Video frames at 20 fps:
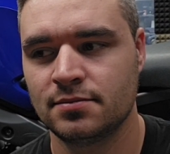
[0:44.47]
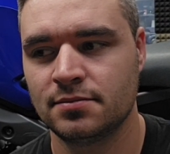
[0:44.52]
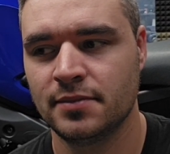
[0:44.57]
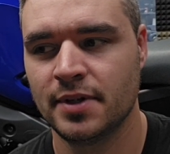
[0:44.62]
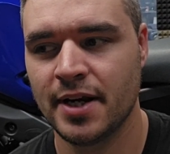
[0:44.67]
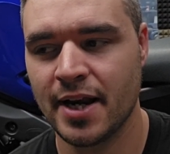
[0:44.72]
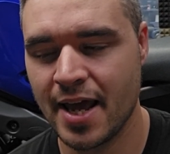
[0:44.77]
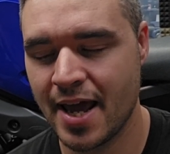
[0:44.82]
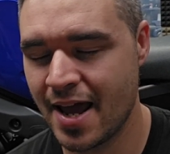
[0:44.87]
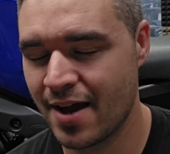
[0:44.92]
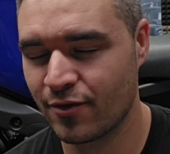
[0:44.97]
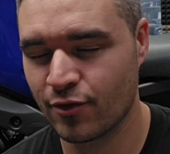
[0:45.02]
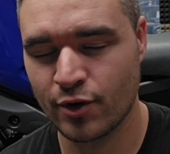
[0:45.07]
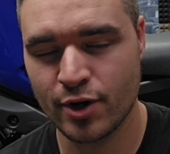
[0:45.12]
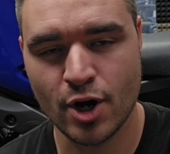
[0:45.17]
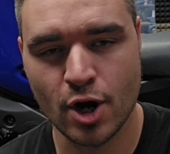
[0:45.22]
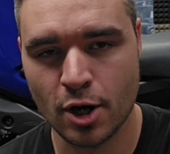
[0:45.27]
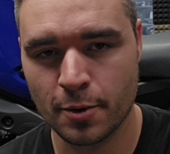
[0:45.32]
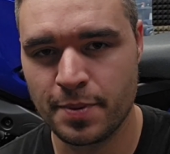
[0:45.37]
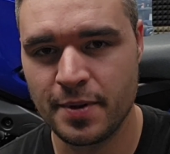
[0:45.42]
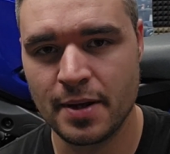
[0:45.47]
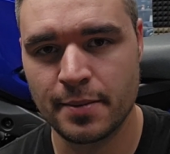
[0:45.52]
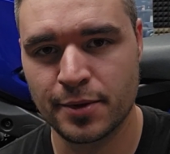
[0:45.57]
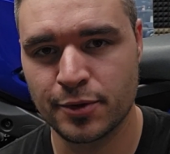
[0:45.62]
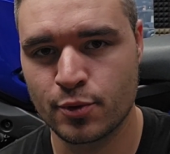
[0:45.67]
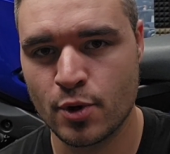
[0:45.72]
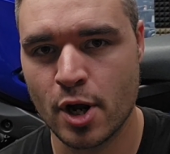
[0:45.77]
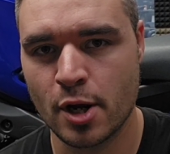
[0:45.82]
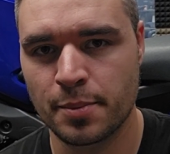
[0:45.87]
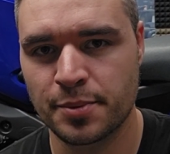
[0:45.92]
in every RPM and
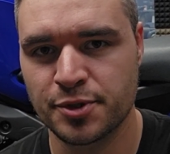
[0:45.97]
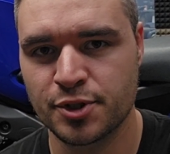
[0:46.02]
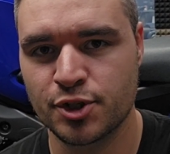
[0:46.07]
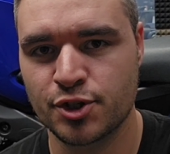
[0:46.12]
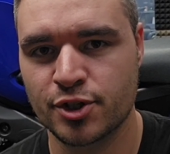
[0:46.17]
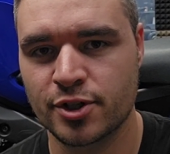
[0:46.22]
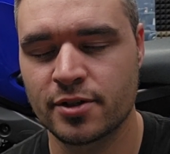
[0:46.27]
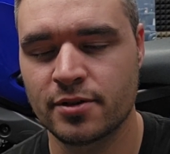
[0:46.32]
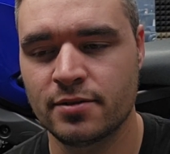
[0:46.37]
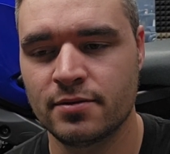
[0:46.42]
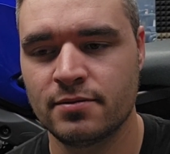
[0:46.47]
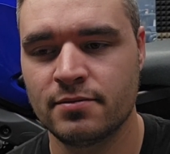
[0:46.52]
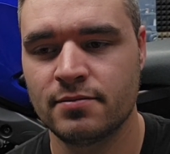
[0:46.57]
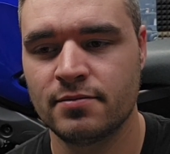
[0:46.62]
throttle position,